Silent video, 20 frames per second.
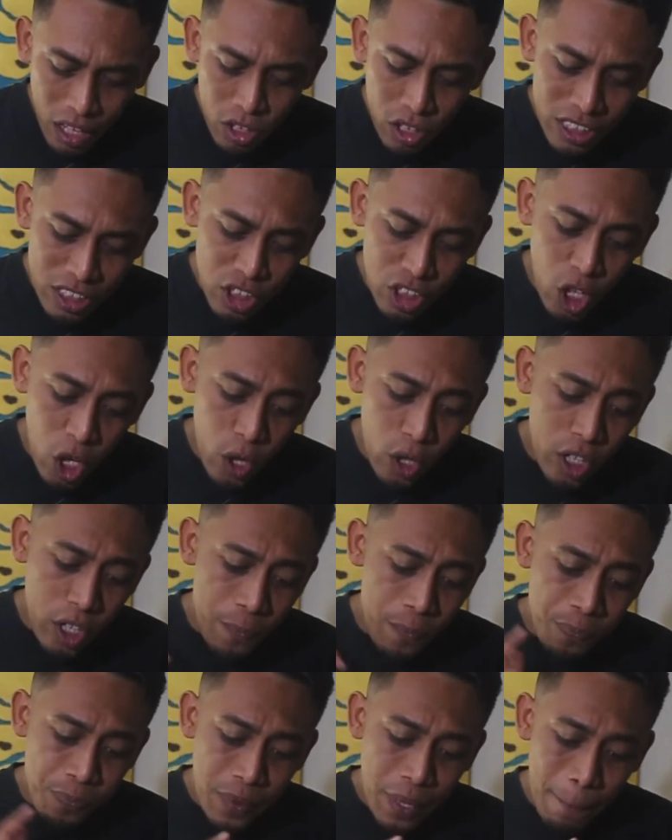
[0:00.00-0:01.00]
Let's go
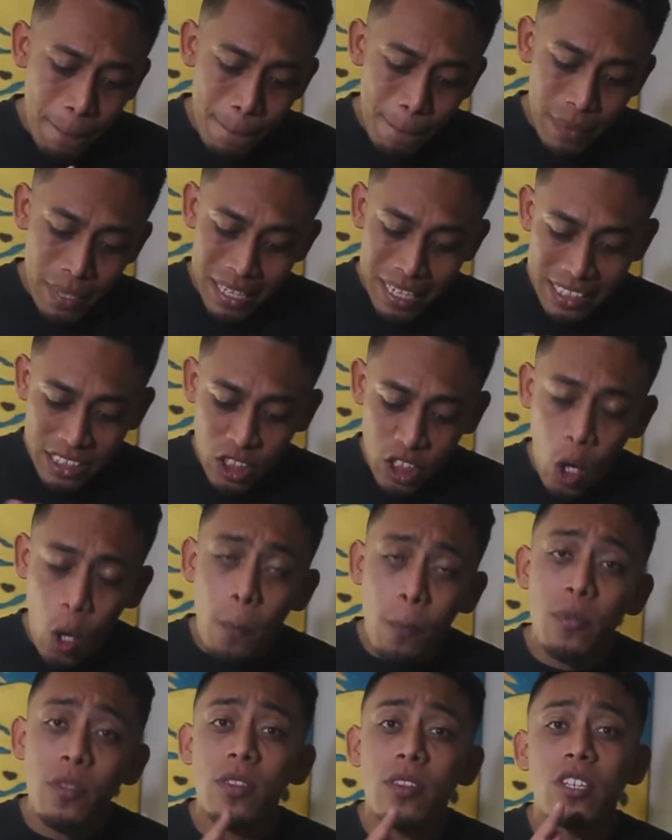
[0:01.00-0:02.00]

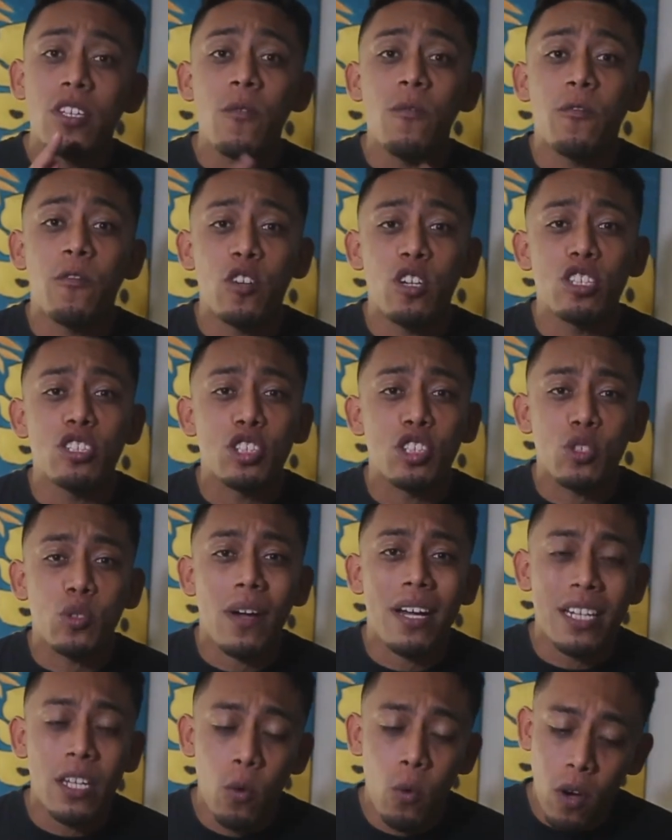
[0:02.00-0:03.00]
to verse
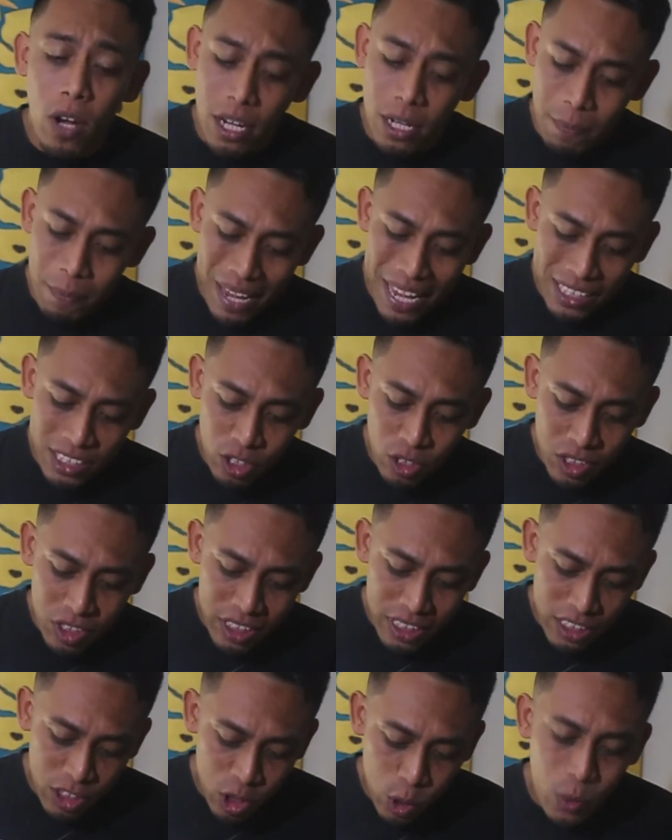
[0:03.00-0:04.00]
21, Matthew
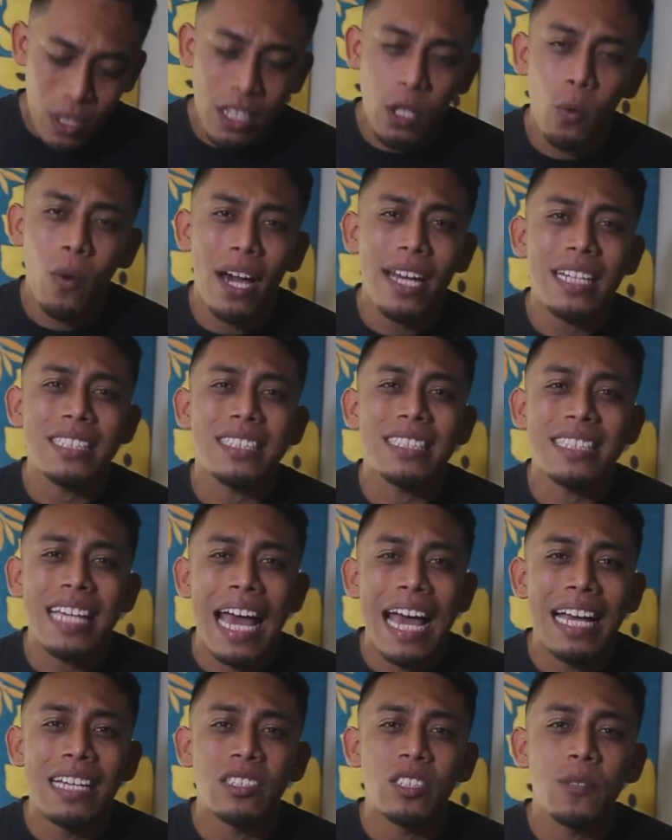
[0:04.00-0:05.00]
6, 21. It
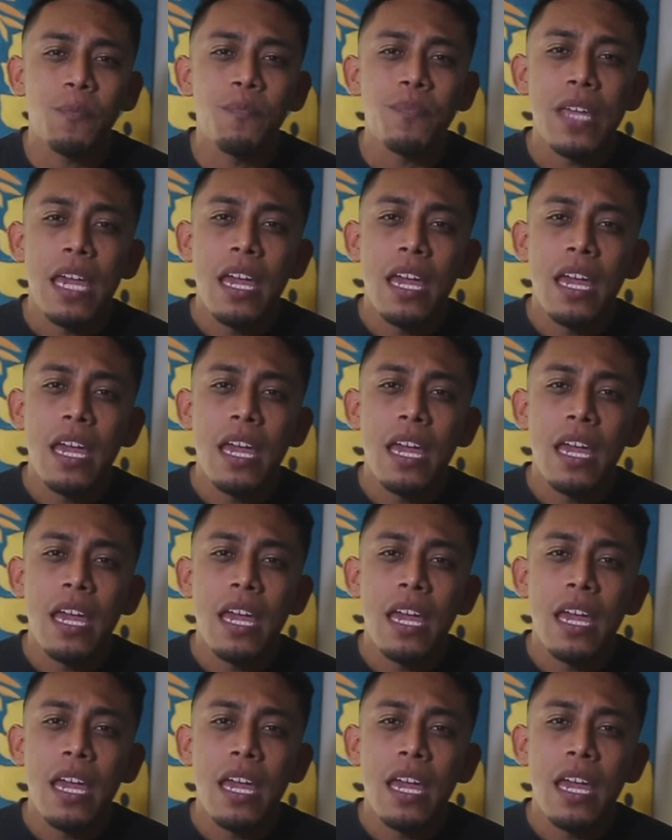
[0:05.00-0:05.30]
says,